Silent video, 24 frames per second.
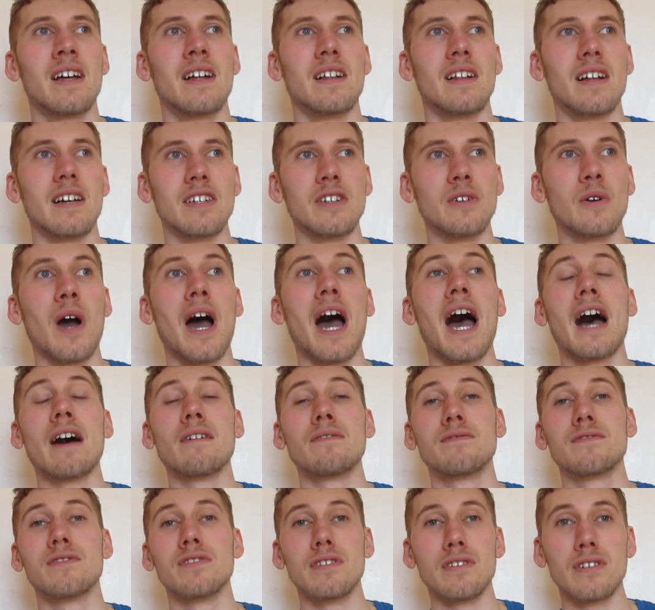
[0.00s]
like you
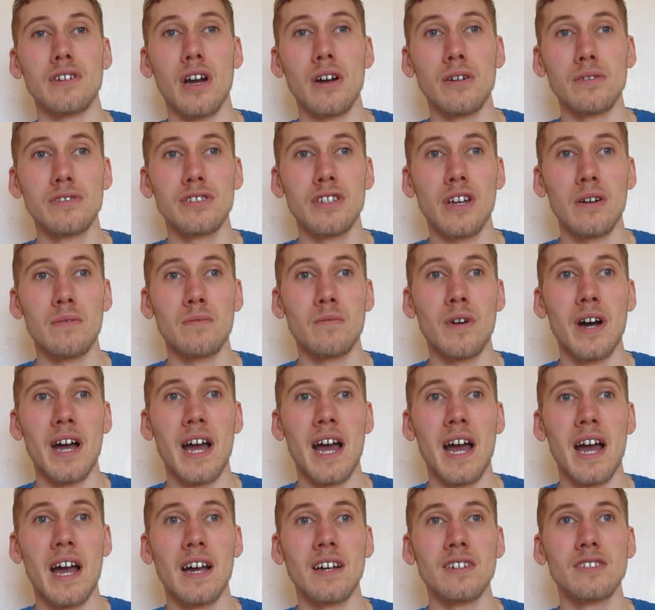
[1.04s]
have to go
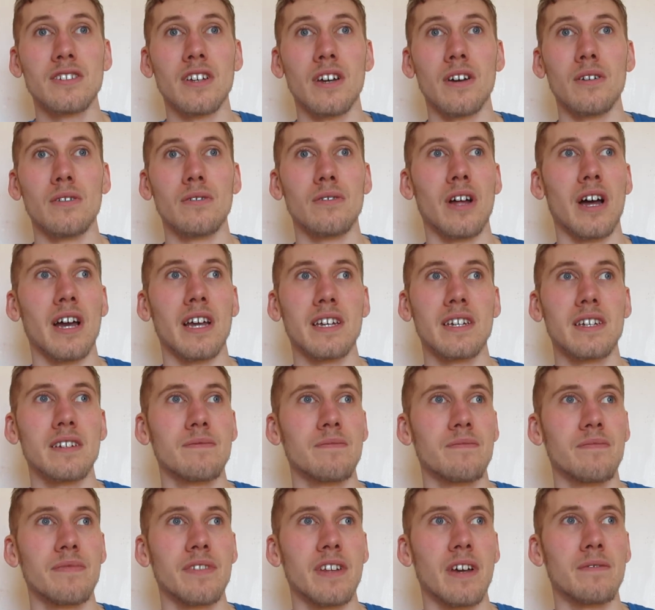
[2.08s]
somewhere, so like
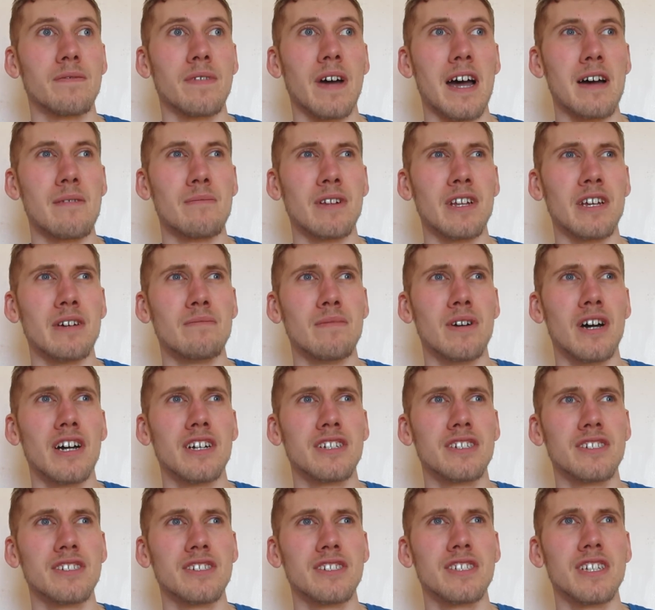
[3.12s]
a family
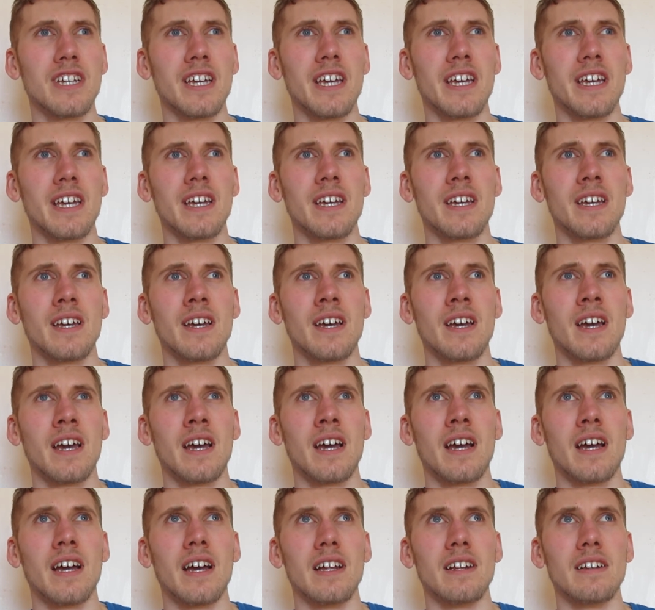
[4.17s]
emergency,
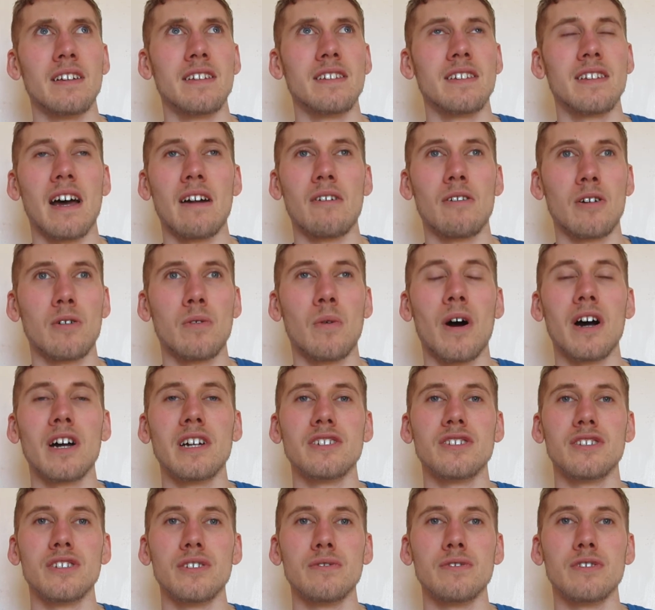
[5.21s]
and that
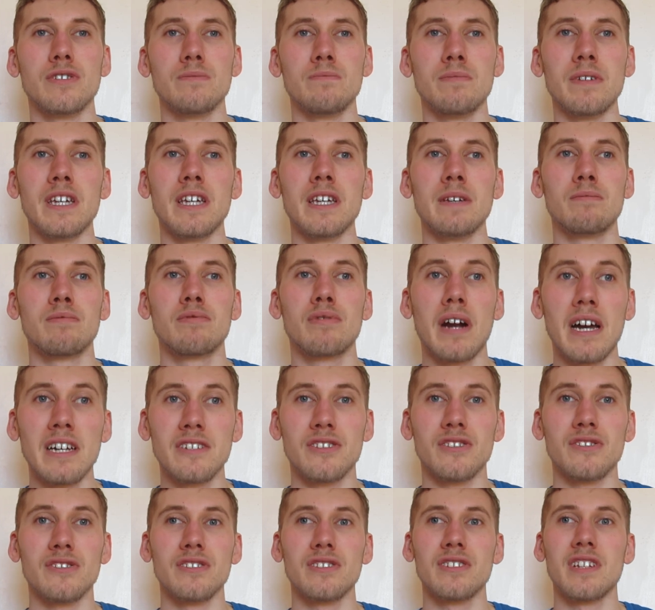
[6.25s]
requires you to be
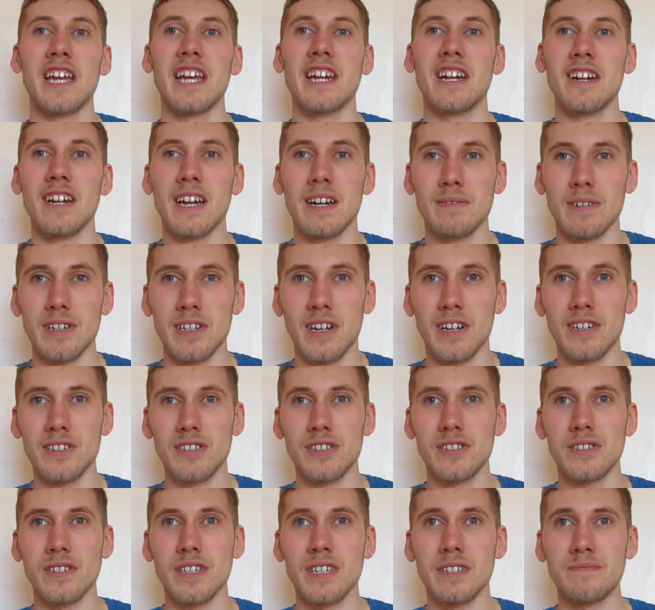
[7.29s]
present in another
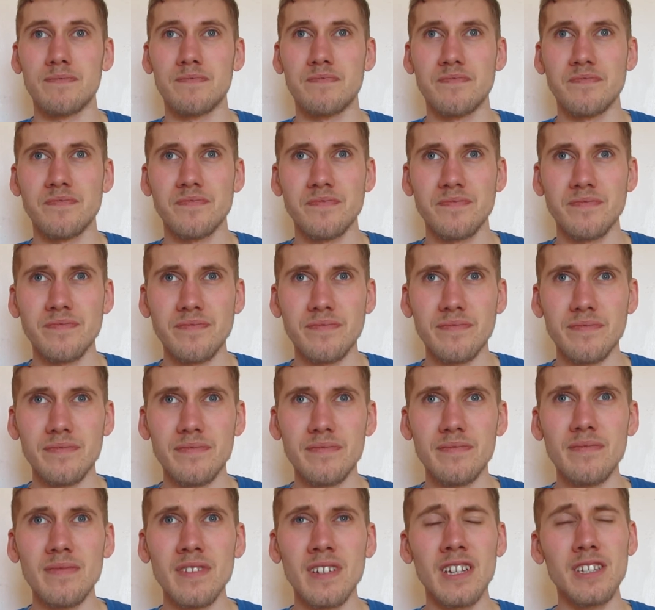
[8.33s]
country,
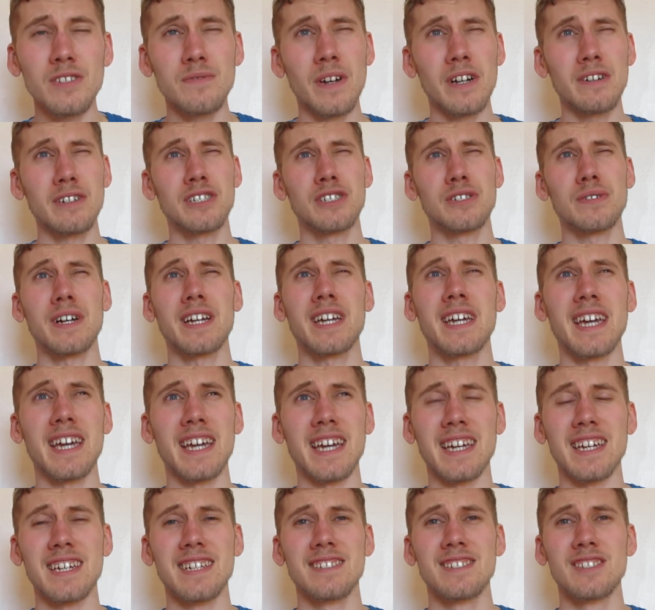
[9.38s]
that's very
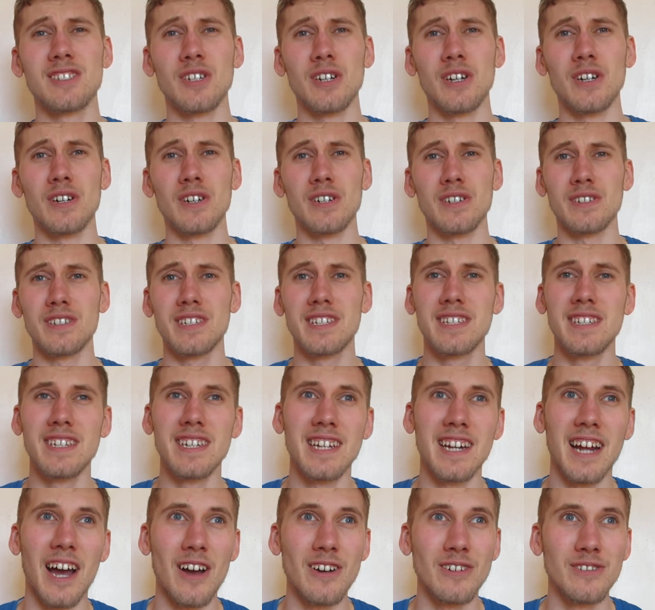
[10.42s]
tricky to,
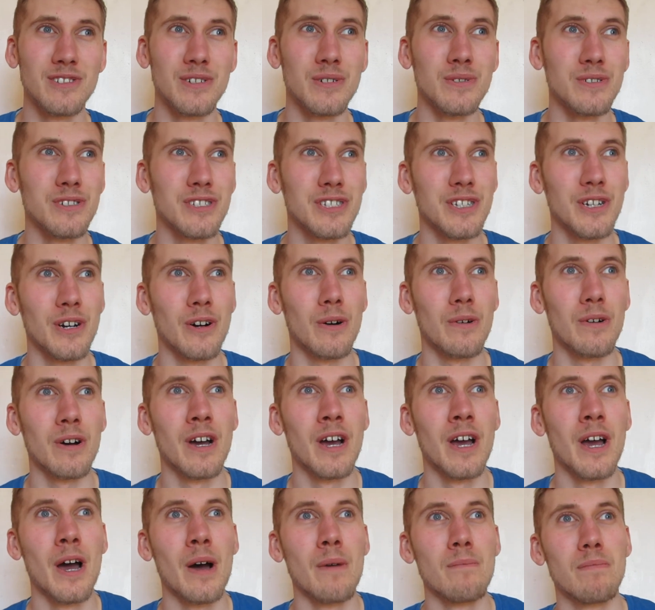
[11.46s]
you know, talk to your
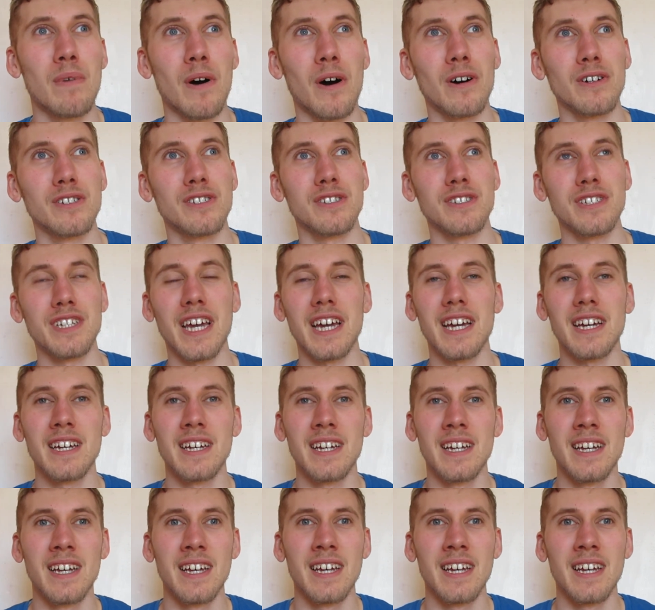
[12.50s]
boss and get